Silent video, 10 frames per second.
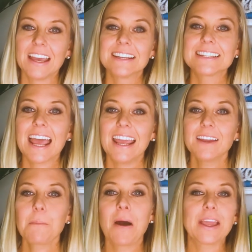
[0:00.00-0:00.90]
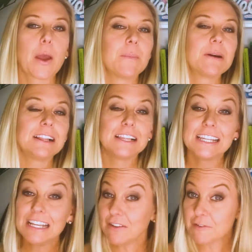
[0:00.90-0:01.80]
Take my
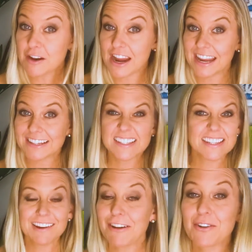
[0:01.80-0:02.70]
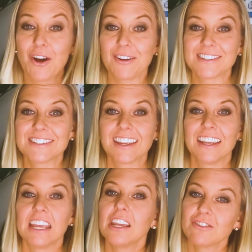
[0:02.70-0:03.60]
completely free, zero cost
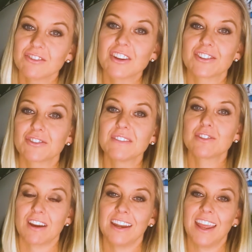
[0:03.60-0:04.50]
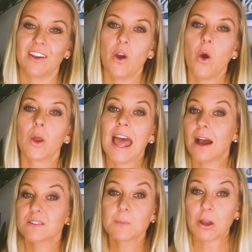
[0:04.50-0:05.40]
introductory training on
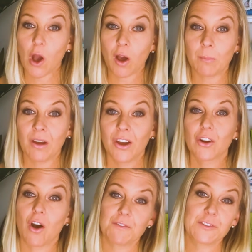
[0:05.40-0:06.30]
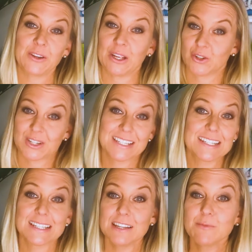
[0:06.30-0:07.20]
how to become a confident and trusted
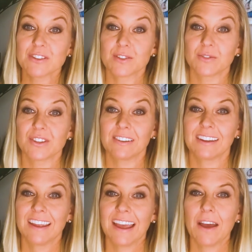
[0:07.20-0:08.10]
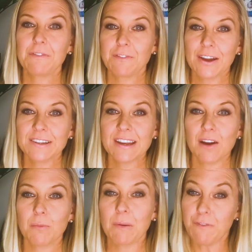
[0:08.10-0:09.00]
sleep consultant and find
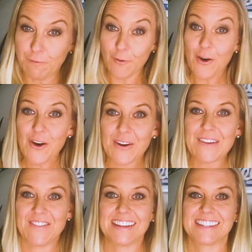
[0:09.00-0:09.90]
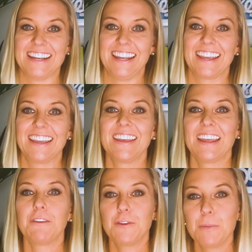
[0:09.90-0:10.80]
out before investing
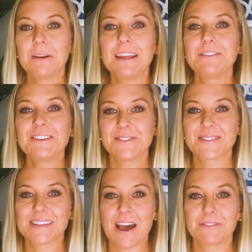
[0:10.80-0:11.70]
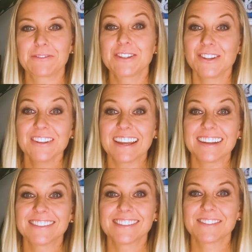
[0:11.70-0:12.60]
if you believe in yourself to do
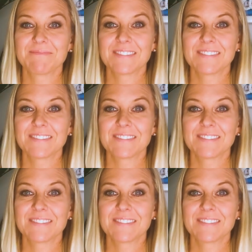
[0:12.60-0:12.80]
this.